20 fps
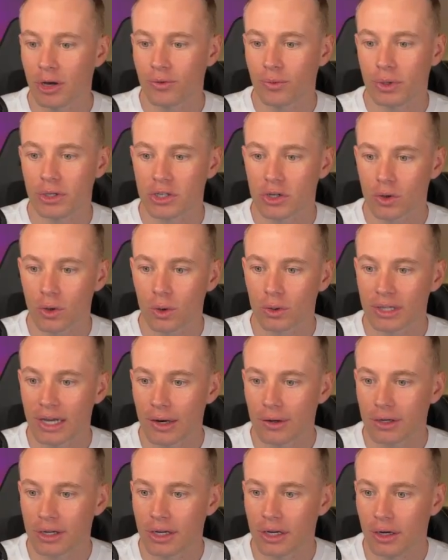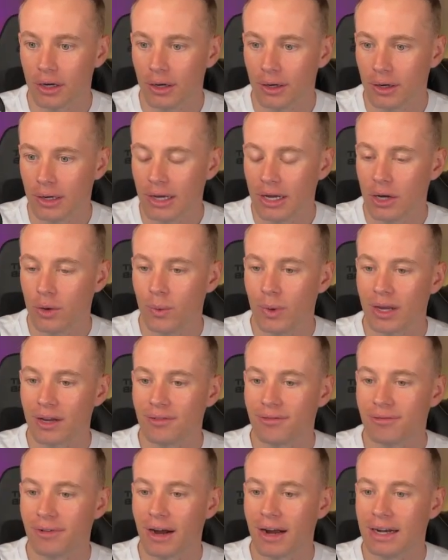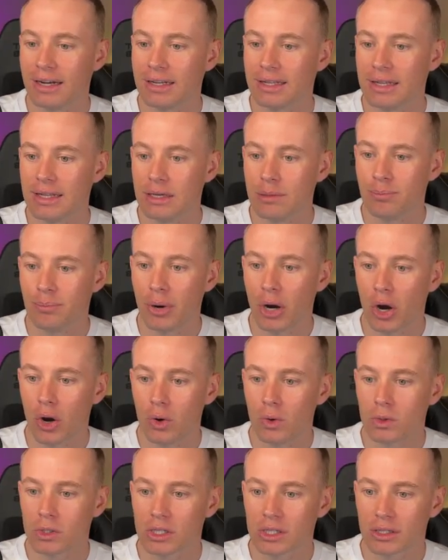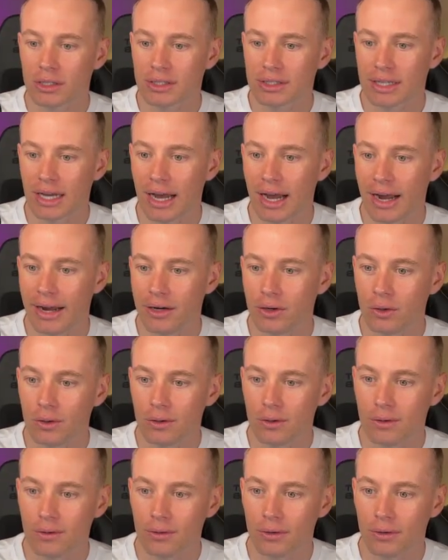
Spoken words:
if we scroll down here, we can find the post title